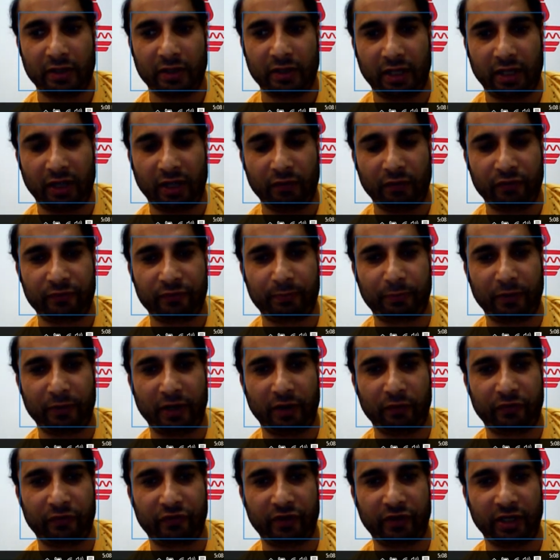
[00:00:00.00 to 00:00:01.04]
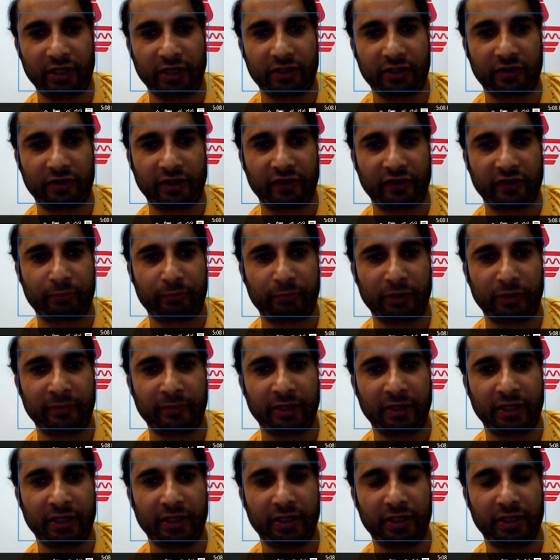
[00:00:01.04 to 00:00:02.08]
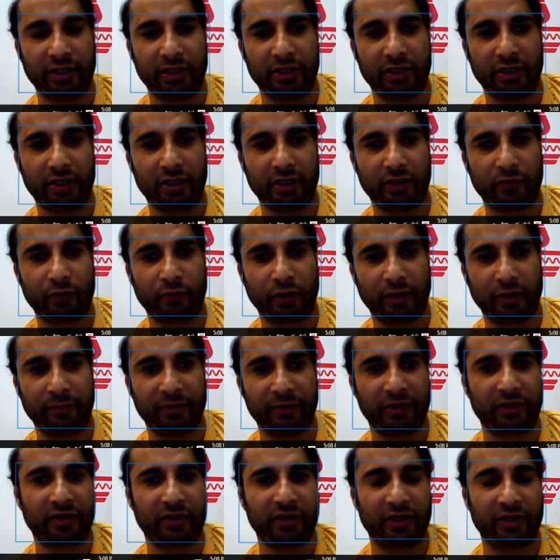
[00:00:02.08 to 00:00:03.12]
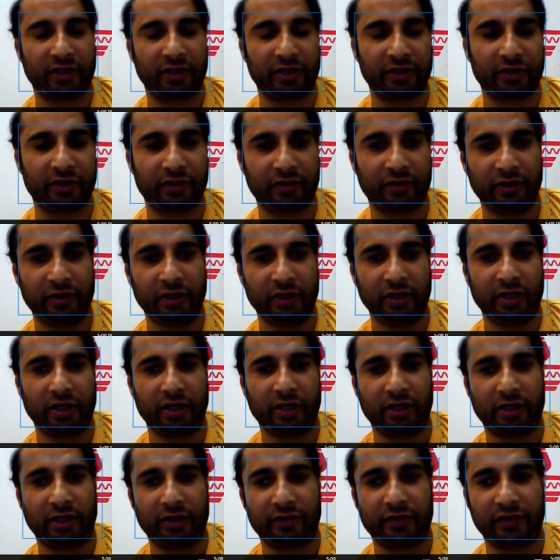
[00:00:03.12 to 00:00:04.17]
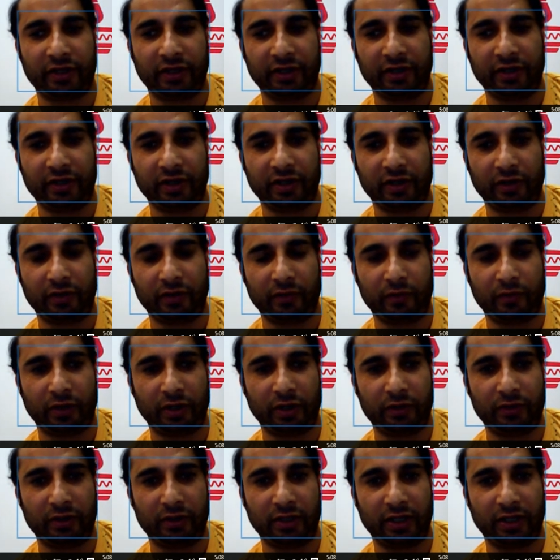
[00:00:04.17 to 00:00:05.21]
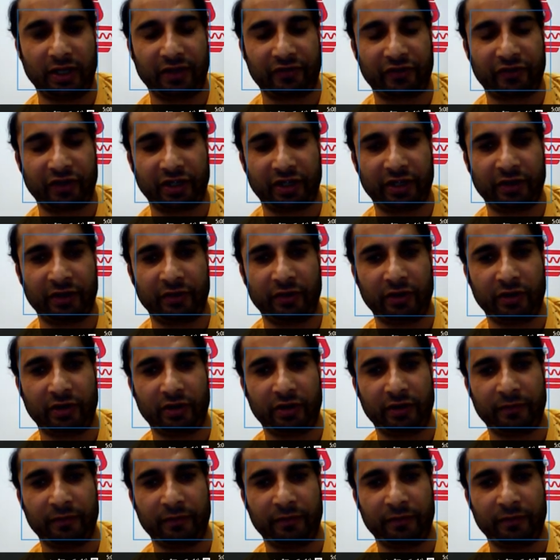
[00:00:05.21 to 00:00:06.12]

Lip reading: I'll select as per my requirement, and then I'll assign